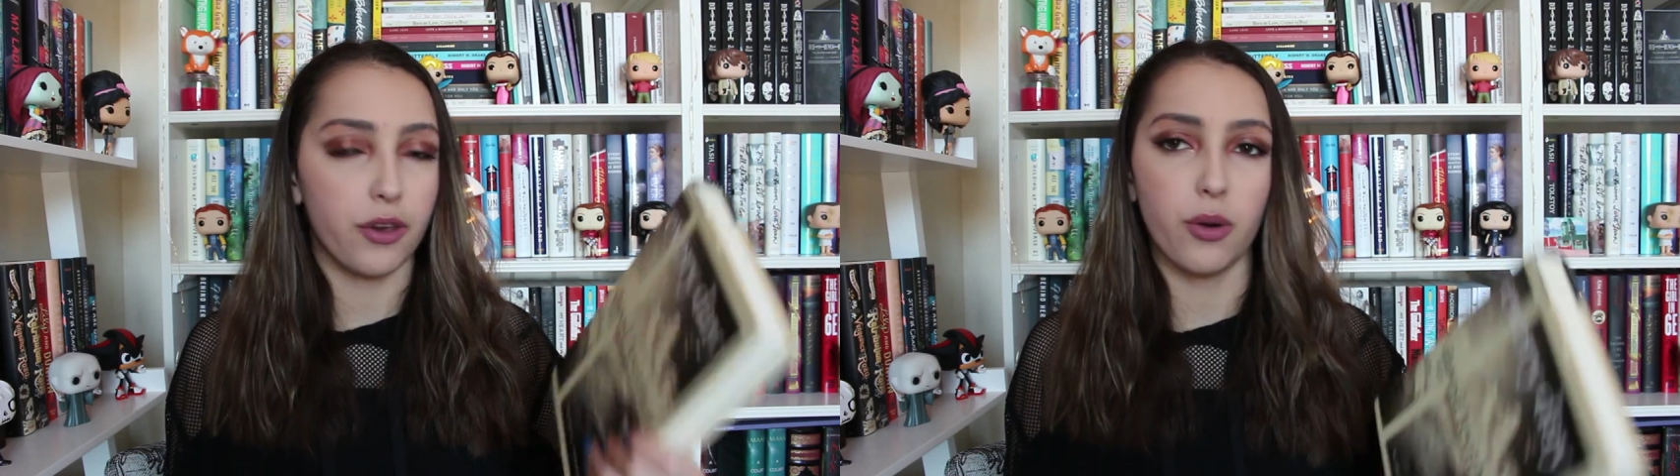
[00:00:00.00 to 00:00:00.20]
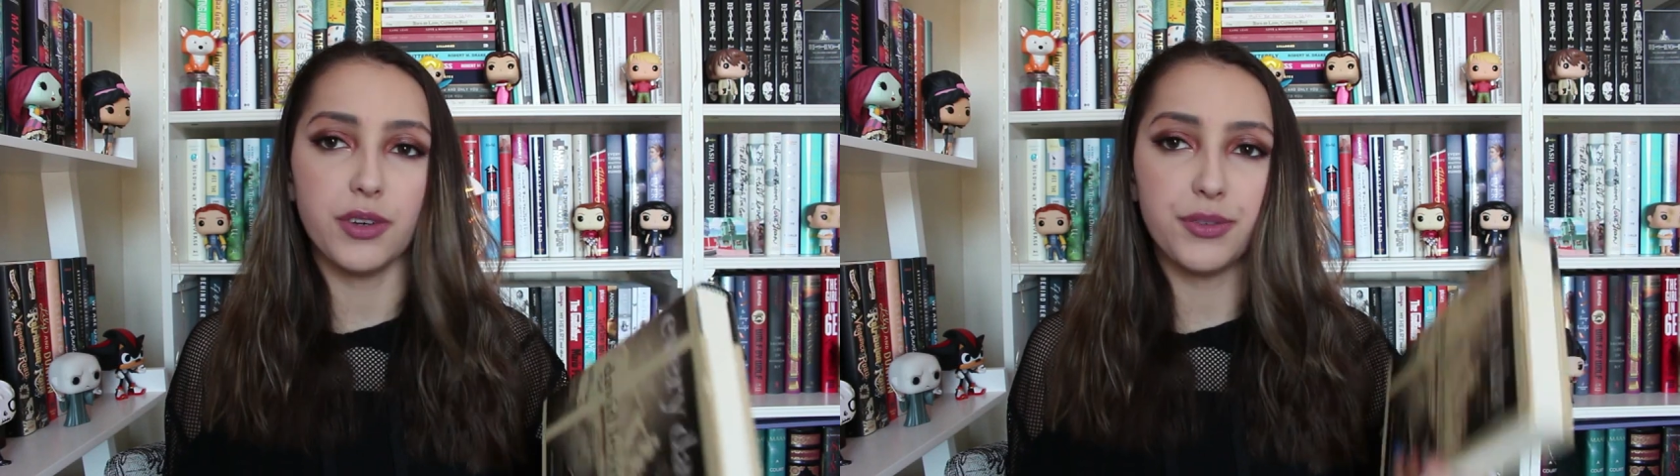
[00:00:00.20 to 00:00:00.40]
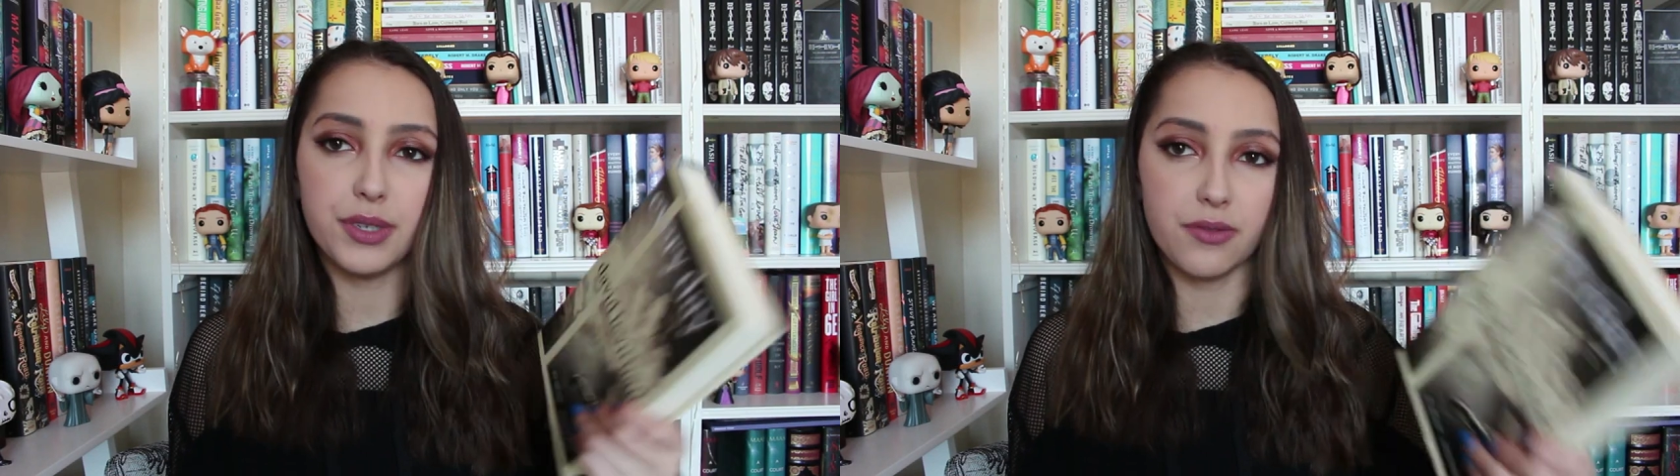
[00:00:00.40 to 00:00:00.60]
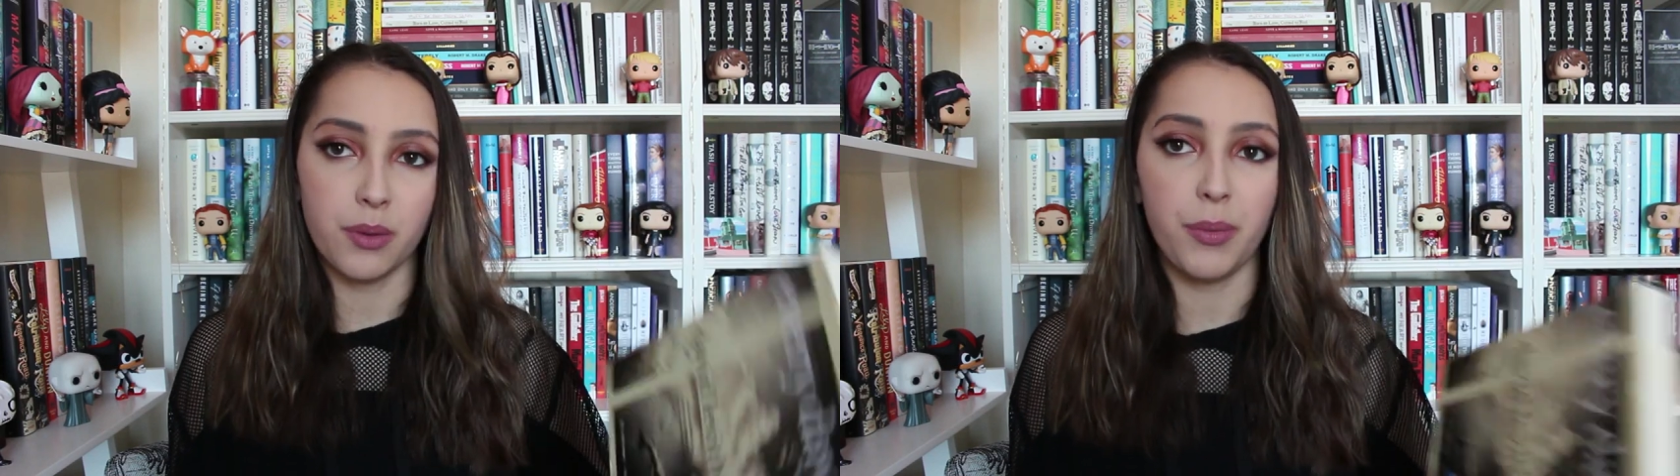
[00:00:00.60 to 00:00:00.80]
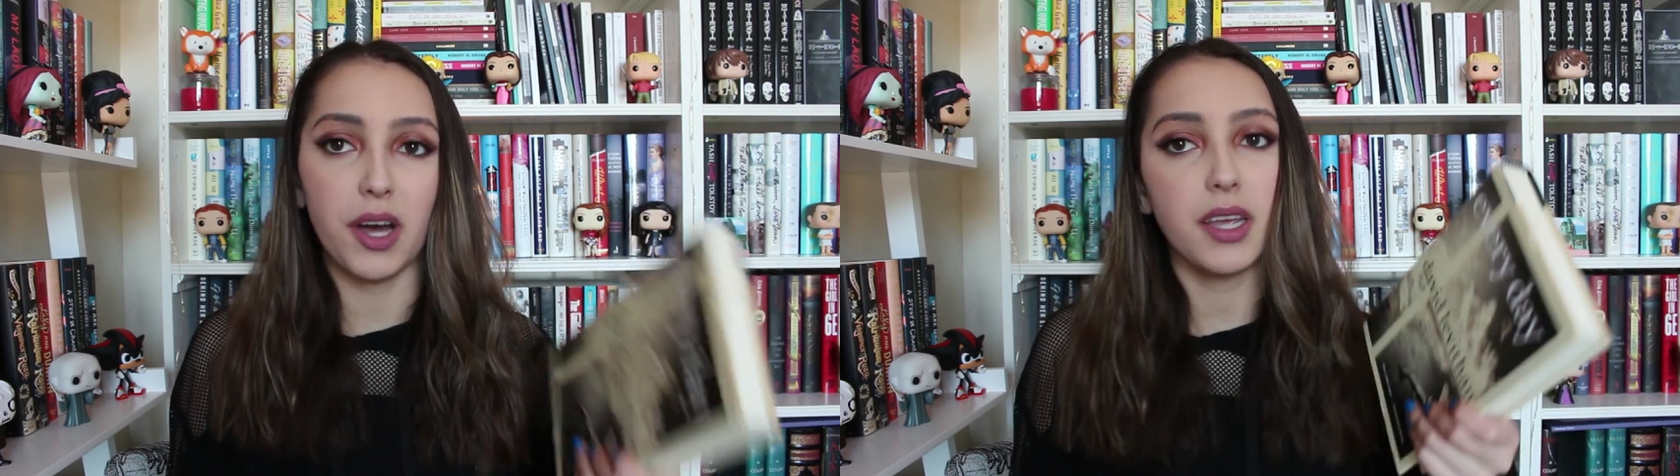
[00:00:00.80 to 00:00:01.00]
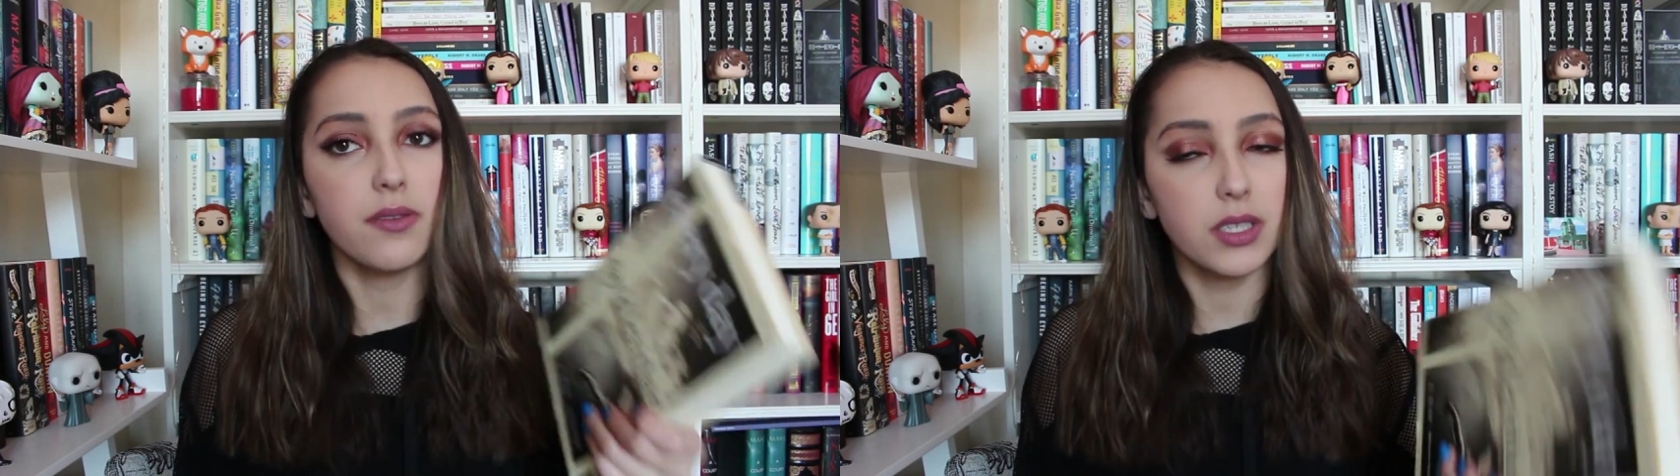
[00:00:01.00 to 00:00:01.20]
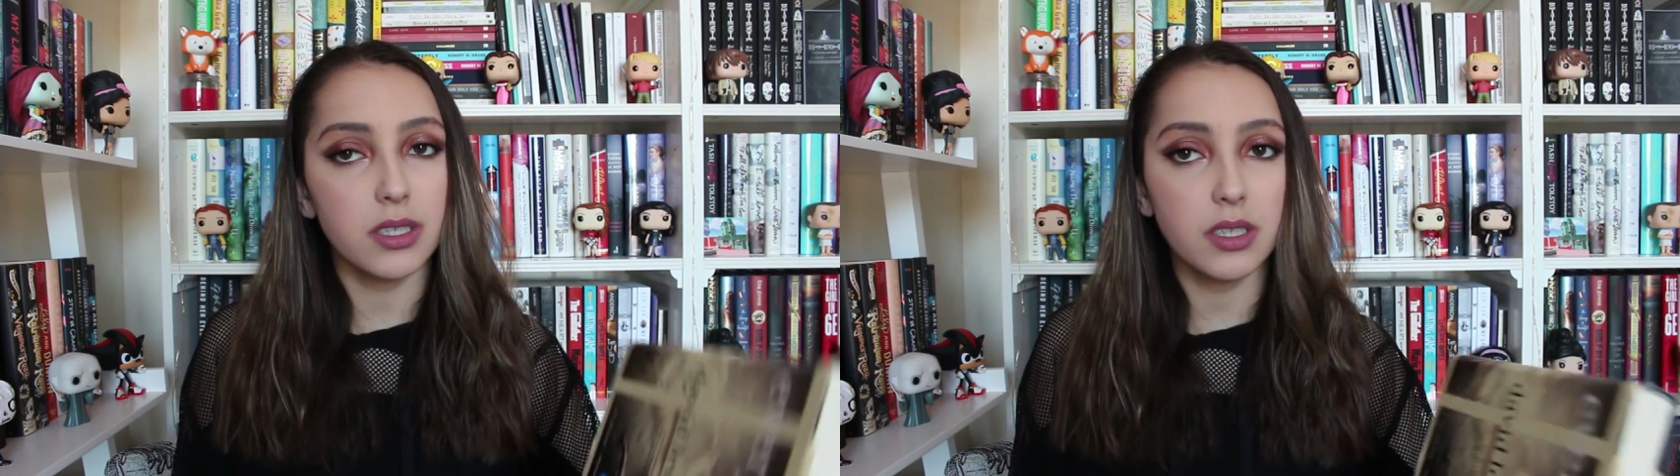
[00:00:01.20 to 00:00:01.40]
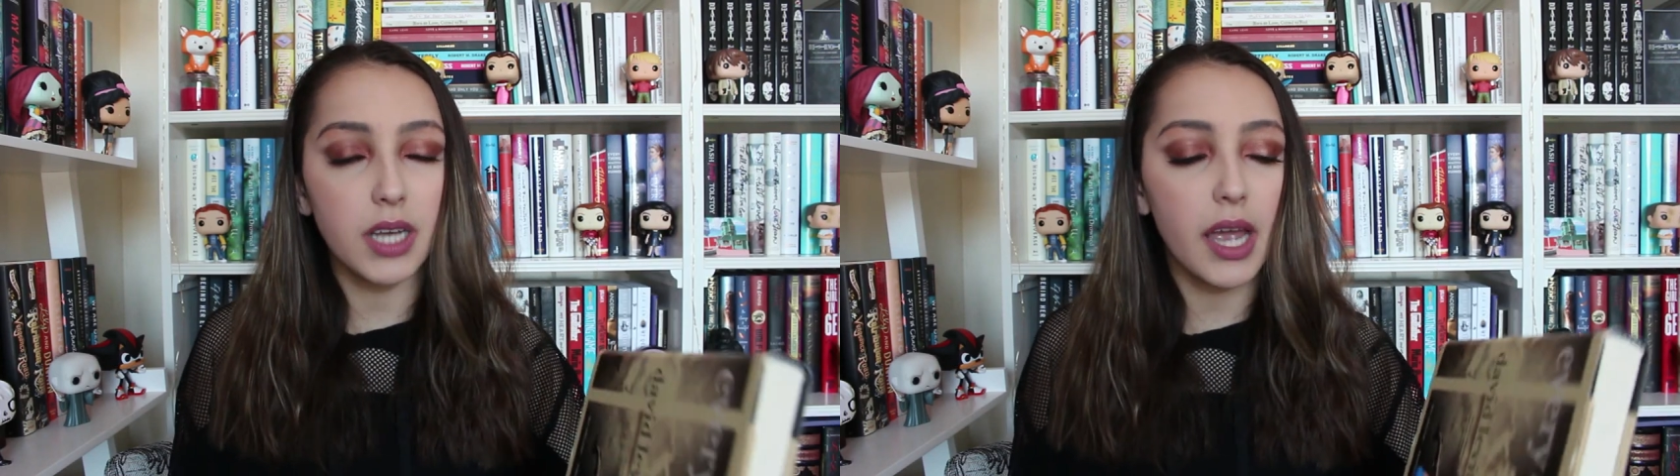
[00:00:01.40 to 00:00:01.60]
go into a different body every
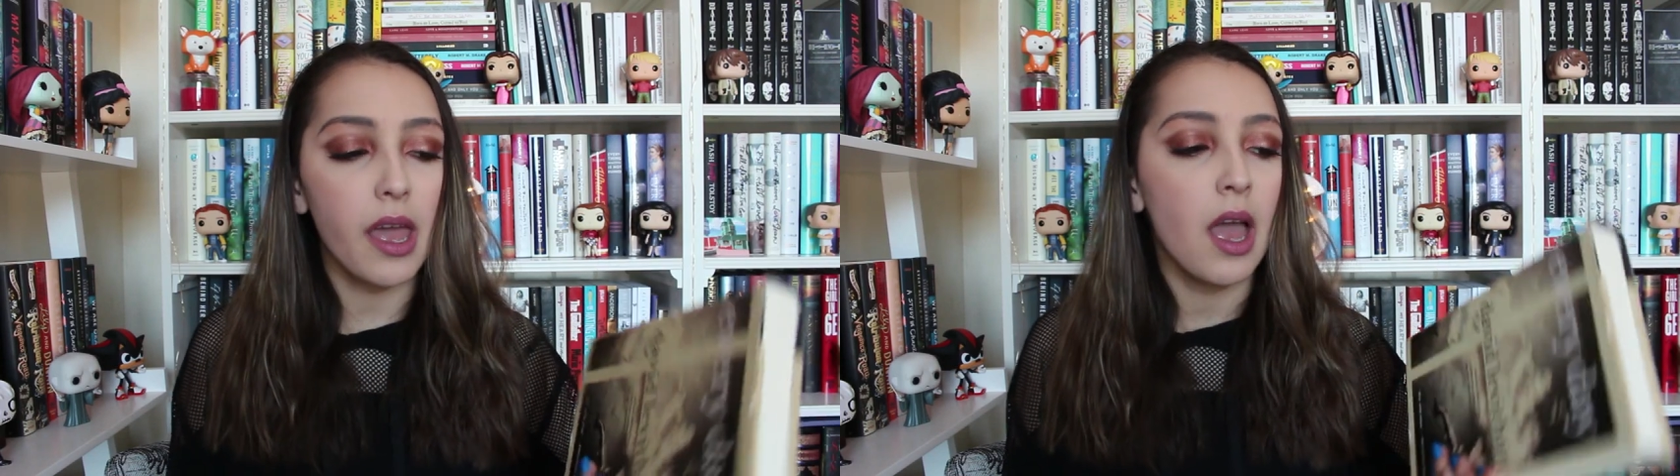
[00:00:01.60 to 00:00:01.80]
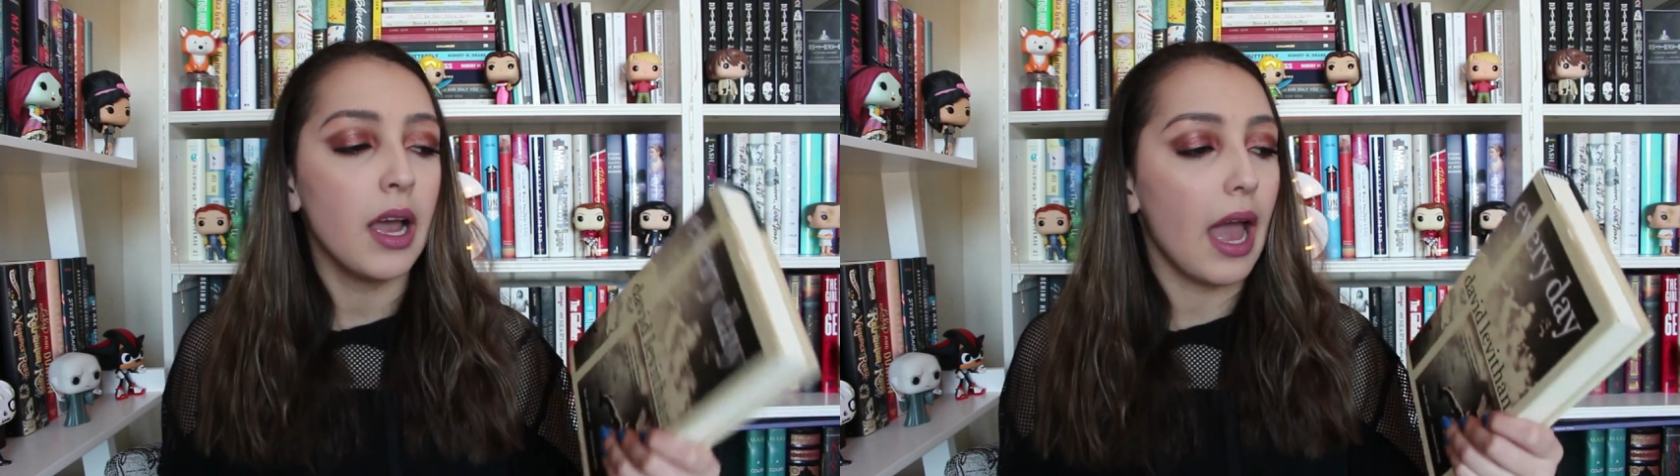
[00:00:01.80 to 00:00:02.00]
single day